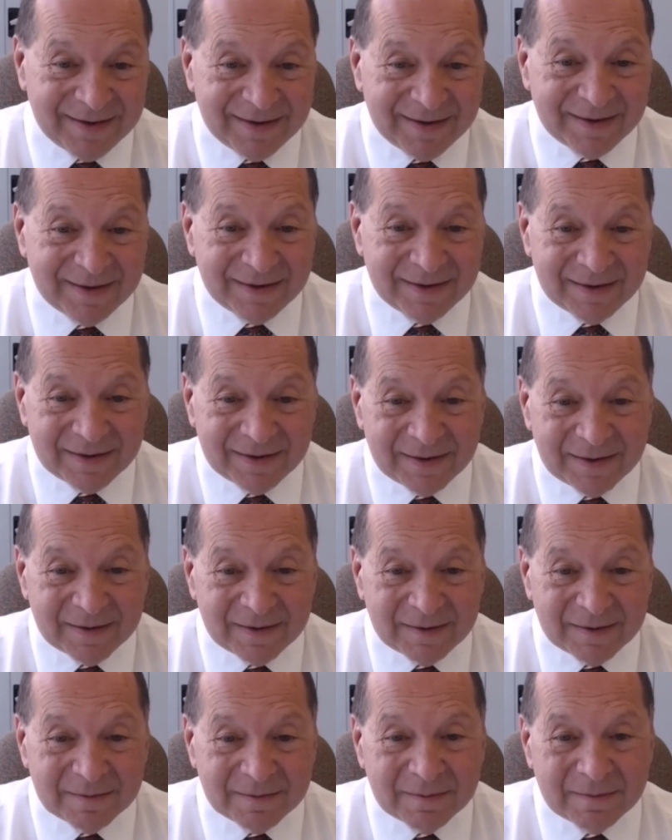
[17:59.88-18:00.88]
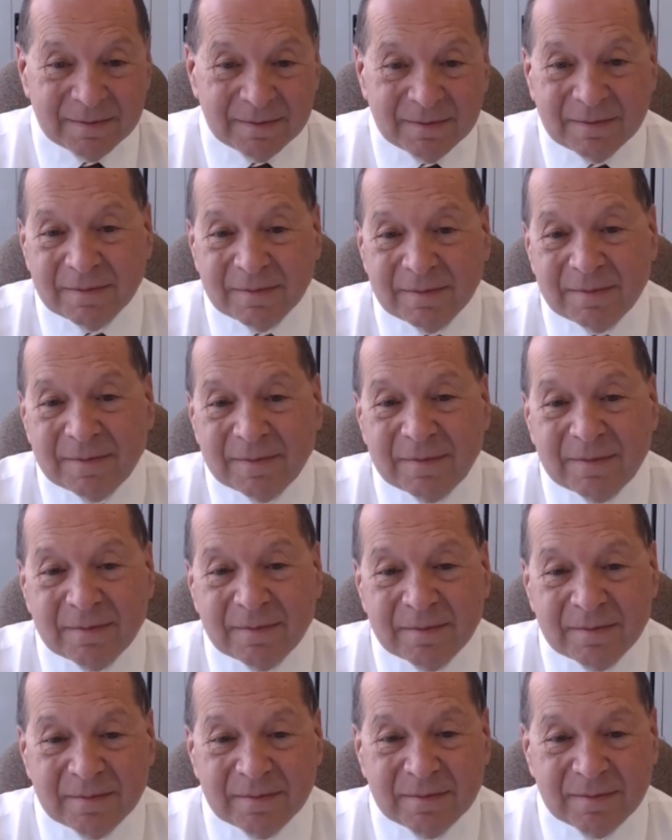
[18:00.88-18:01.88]
No,
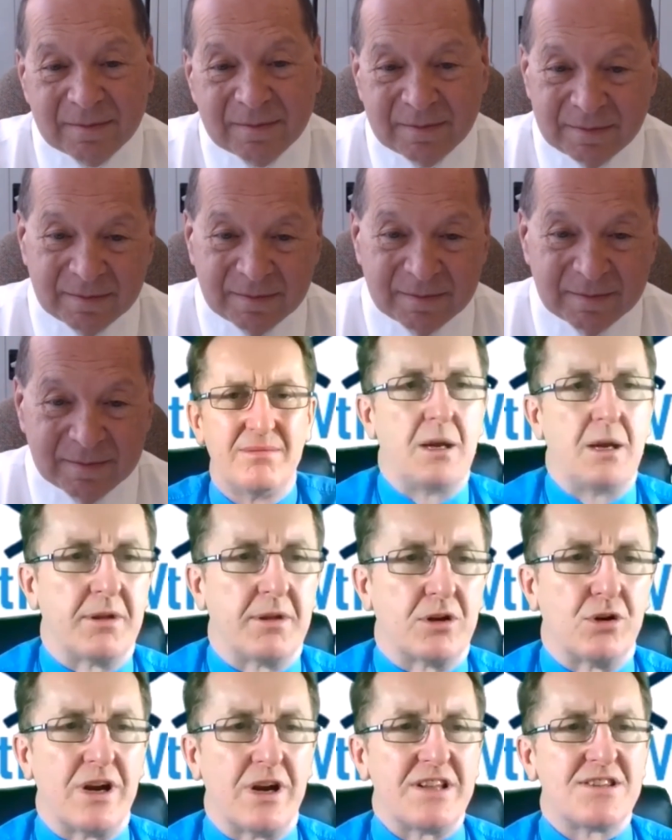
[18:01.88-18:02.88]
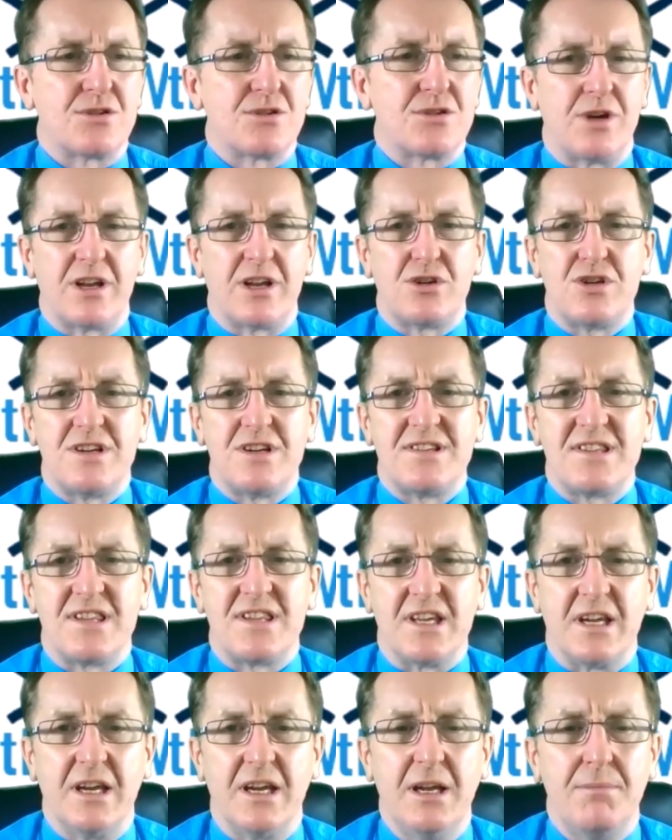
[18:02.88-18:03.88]
that sounds like a couple of great strategies
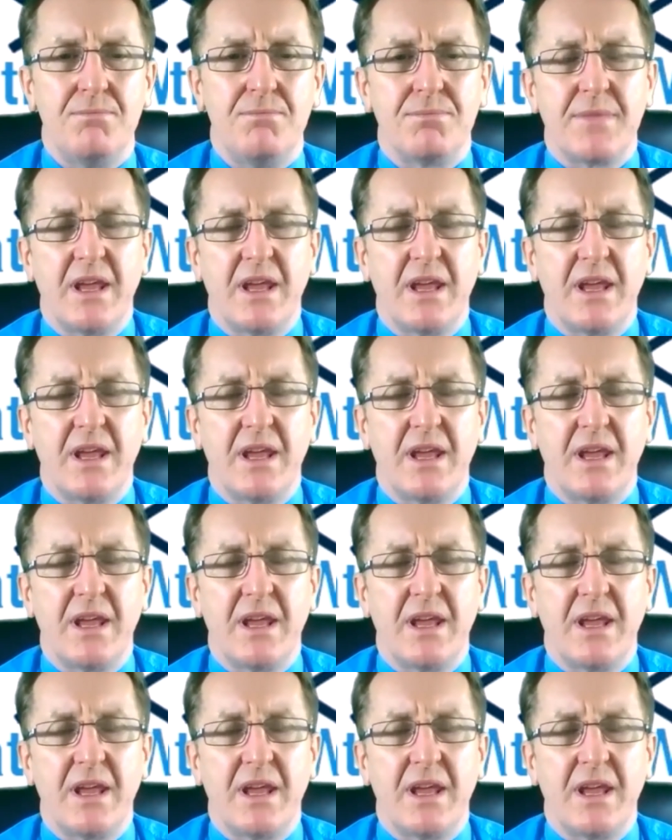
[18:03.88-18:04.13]
there.